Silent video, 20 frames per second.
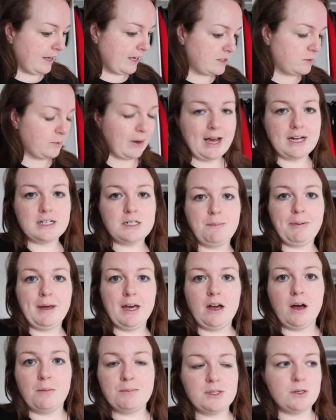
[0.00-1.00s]
Okay, so I had to
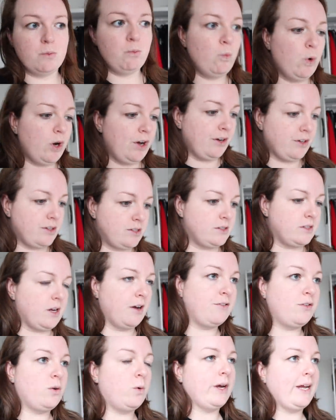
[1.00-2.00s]
pick up some work
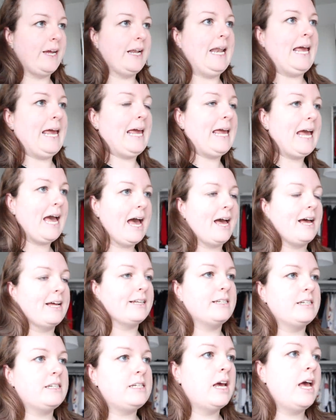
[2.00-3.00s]
stuff quickly
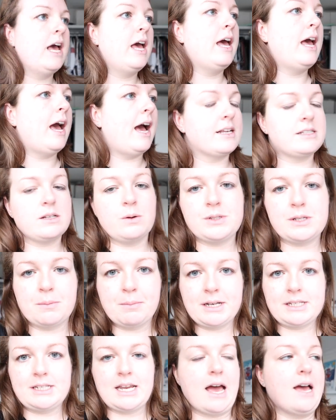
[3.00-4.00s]
and as I was at
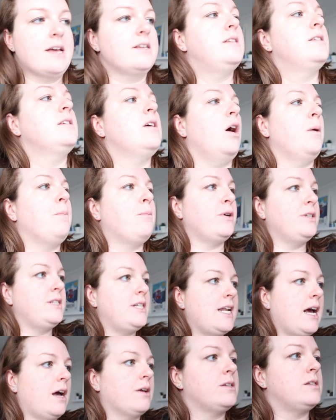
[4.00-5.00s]
my desk, I
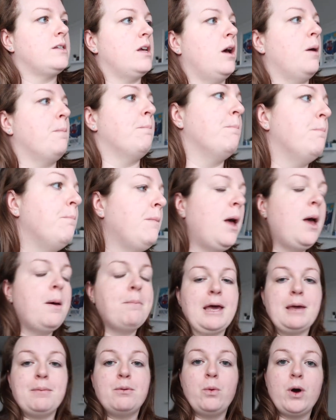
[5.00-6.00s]
printed out some
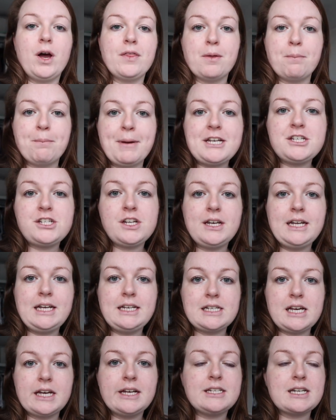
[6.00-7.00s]
paperwork that Benji
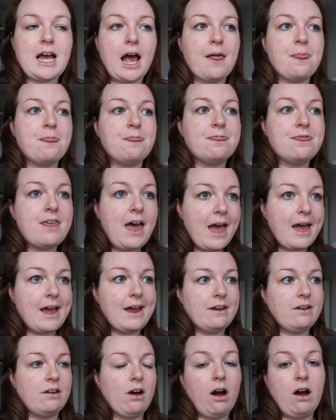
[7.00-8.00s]
needed and
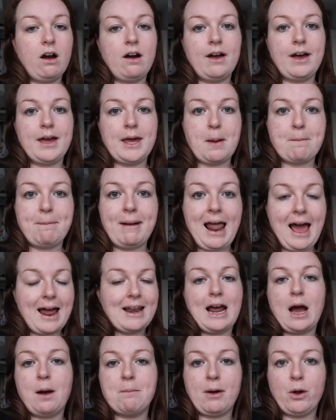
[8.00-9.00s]
then I
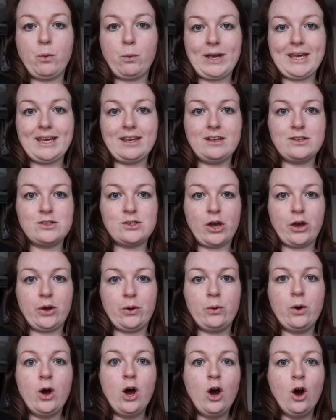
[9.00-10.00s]
planned out my week.
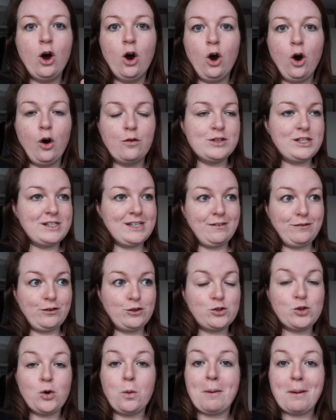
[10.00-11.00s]
So obviously if you
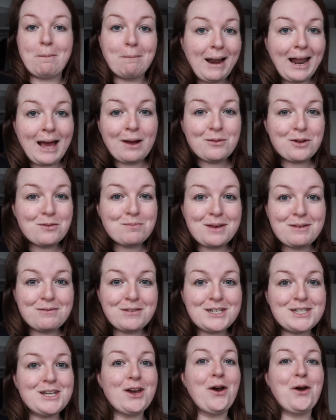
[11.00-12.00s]
saw my plan with me
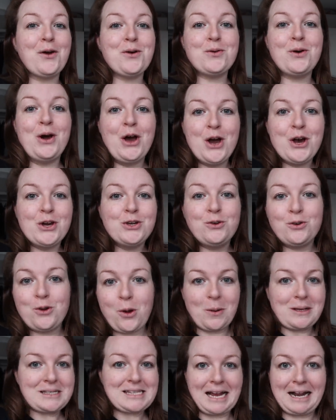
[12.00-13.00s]
video, you'll
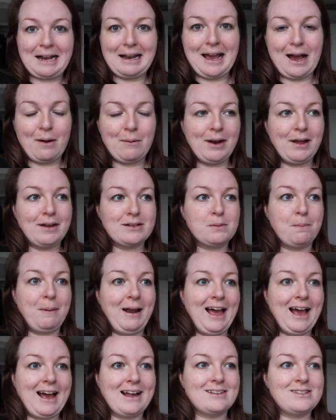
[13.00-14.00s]
know exactly how I like to
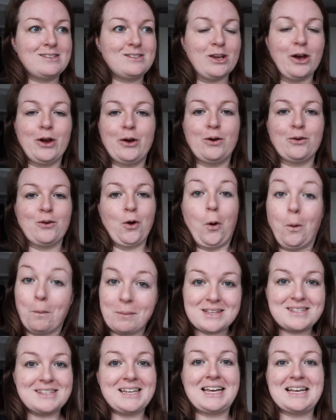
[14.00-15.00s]
plan. So I've got all
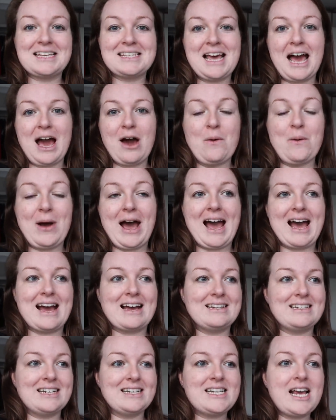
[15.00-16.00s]
my stickers out
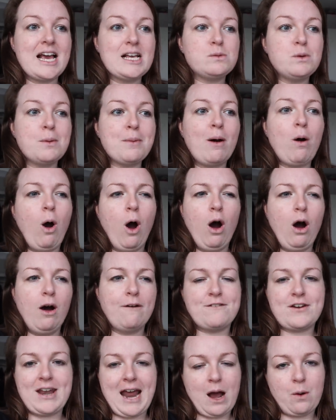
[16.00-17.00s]
and it takes me about
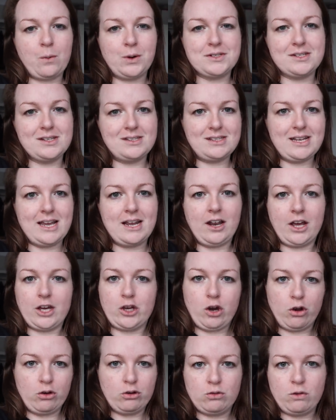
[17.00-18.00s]
half an hour to sit and like
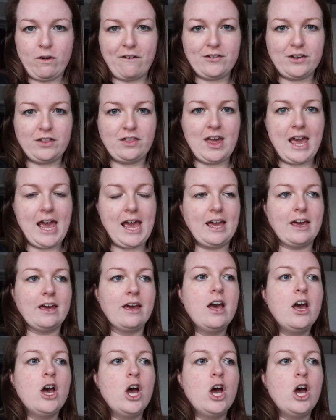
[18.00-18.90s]
go through everything,